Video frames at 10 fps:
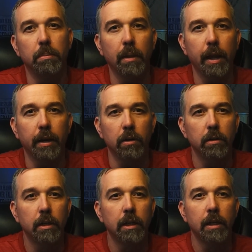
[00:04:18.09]

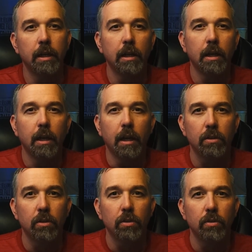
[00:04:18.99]
player.
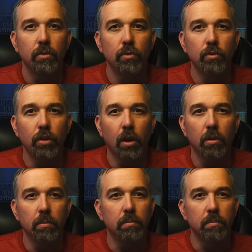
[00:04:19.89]

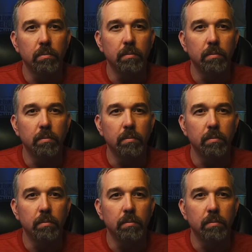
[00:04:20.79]
So